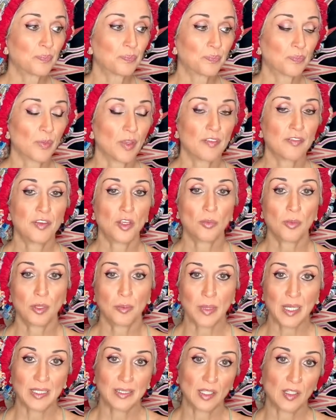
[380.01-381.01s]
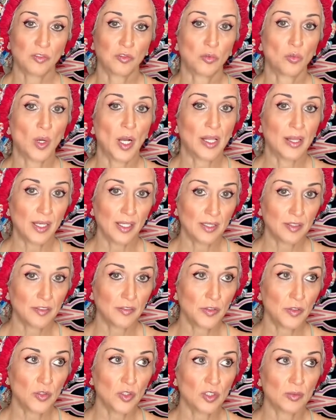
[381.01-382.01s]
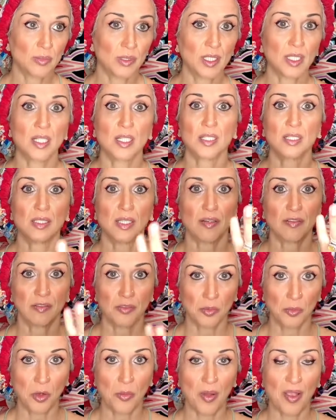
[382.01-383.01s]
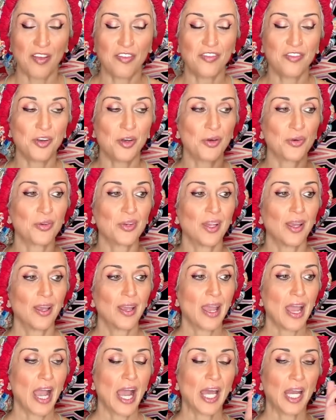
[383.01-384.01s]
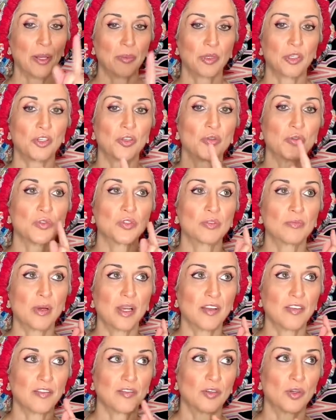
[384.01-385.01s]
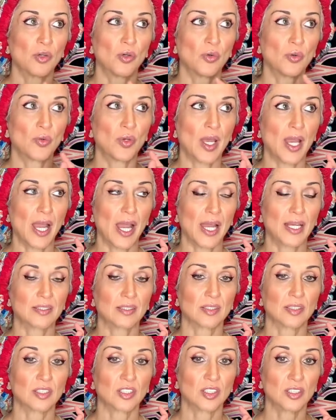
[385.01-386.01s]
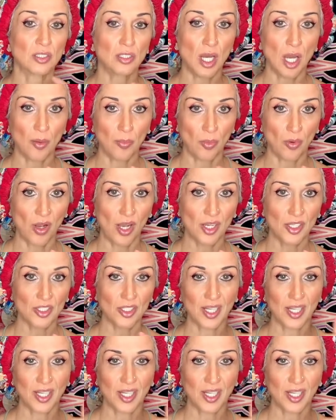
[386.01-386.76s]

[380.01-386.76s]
filming myself while I diffuse, because I film on my phone and I'm gonna use my phone as a stopwatch.